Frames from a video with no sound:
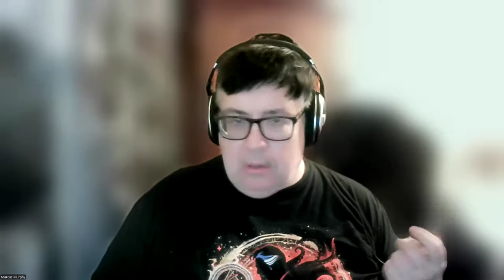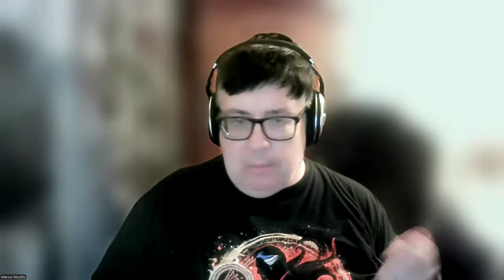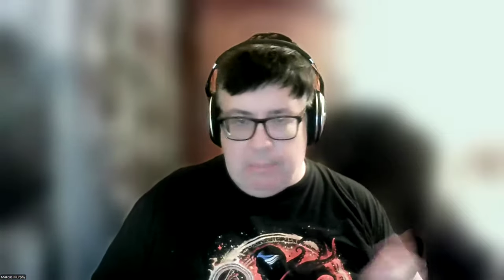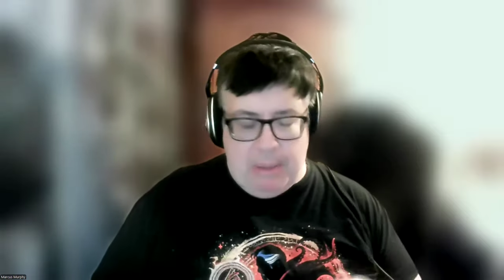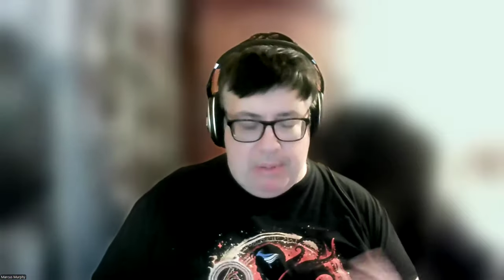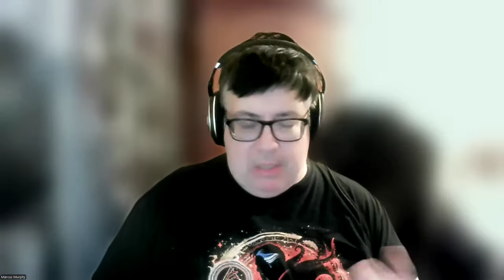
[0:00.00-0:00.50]
the
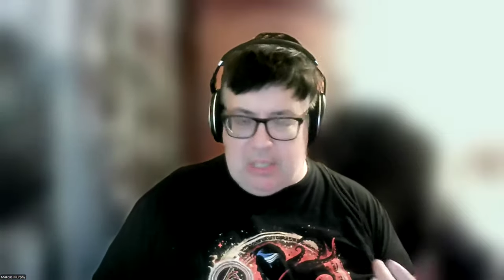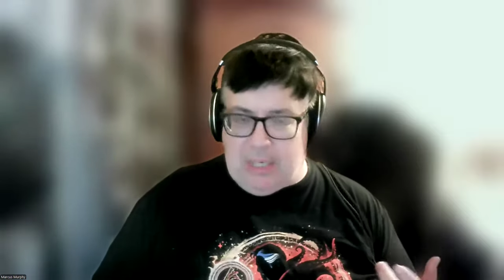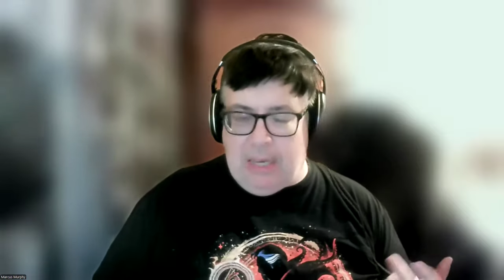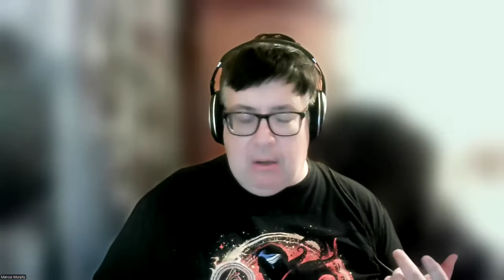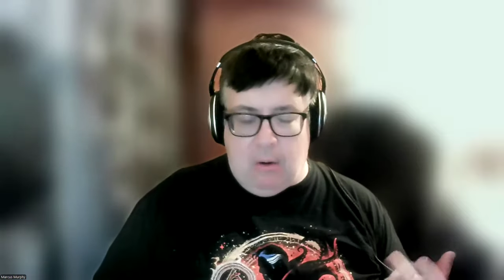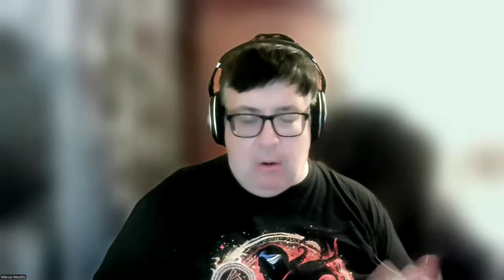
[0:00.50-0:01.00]

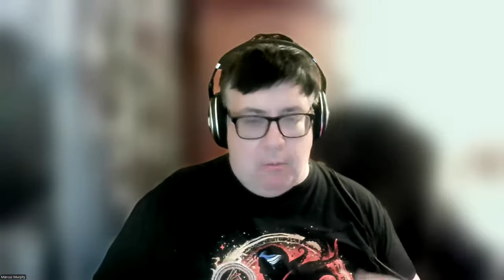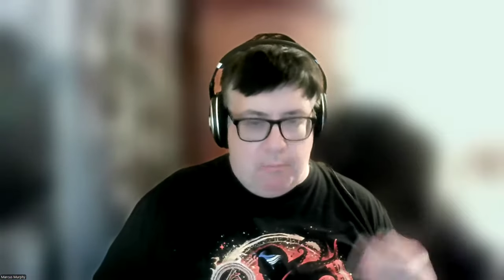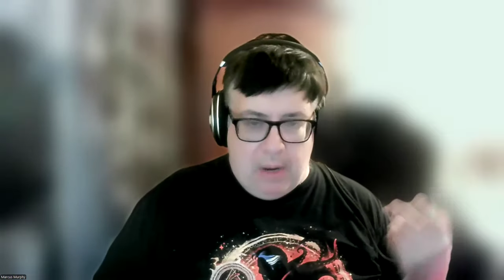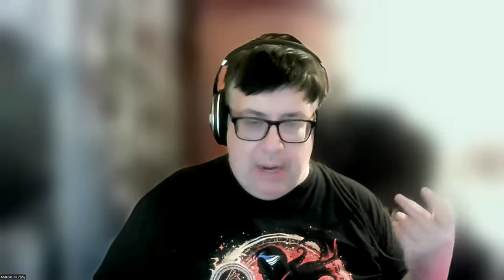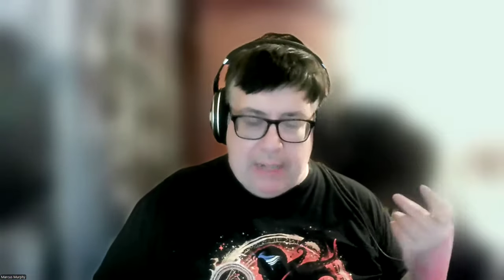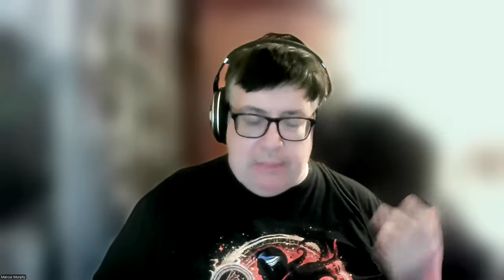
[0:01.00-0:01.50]
BBC or
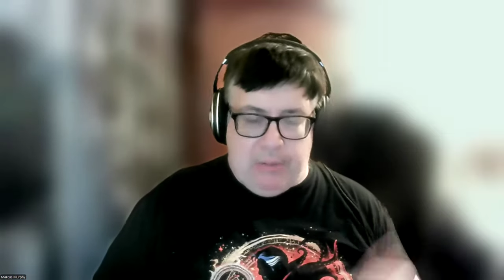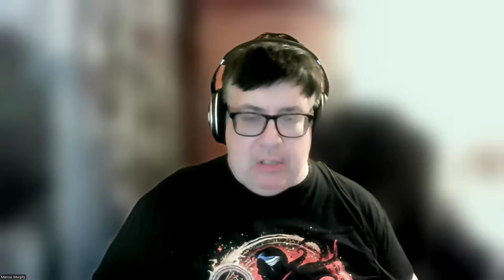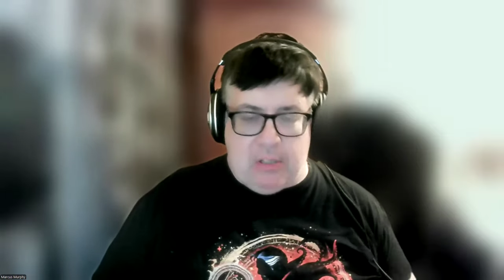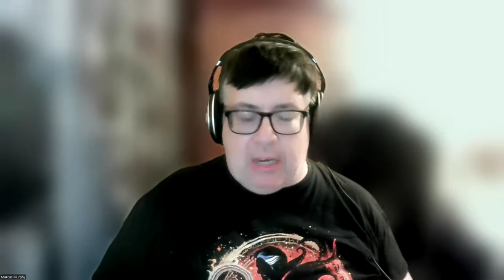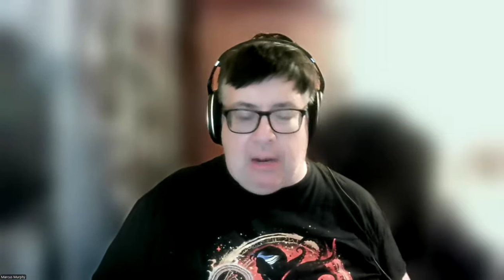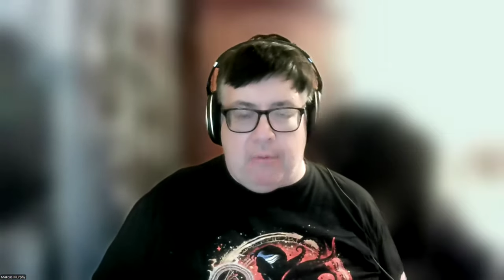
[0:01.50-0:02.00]

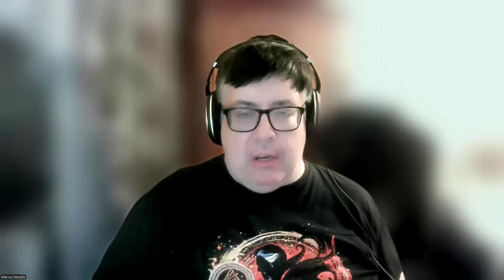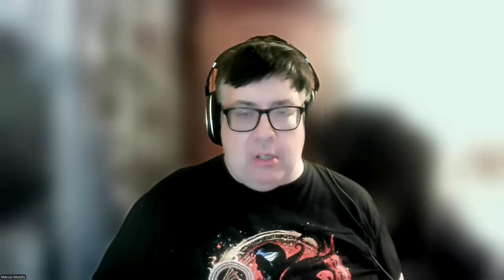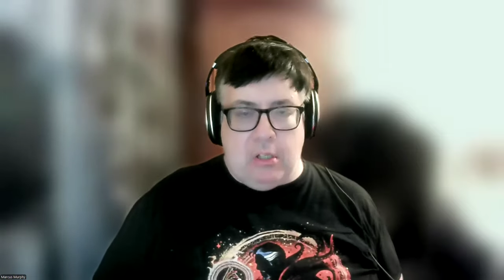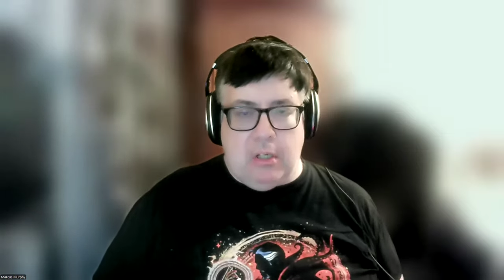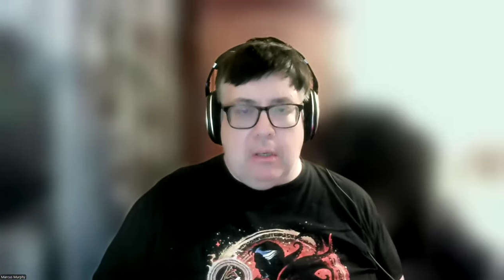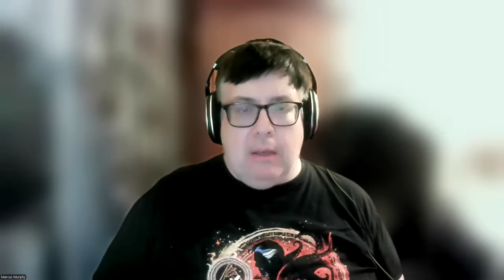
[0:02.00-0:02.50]
ITV's coverage.